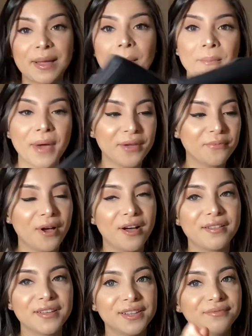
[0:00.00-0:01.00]
my
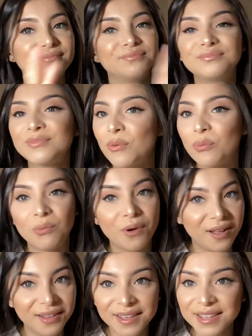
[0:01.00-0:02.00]
wallet.
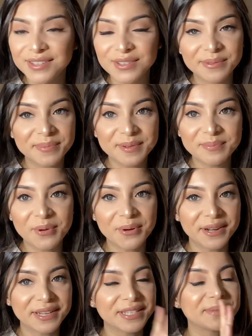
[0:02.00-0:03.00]
Wallet is super
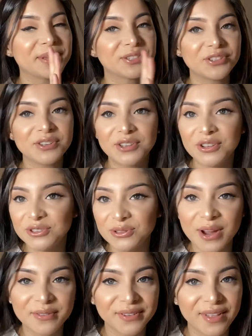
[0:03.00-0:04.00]
important, especially your
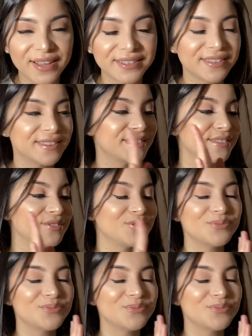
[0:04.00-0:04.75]
driver license.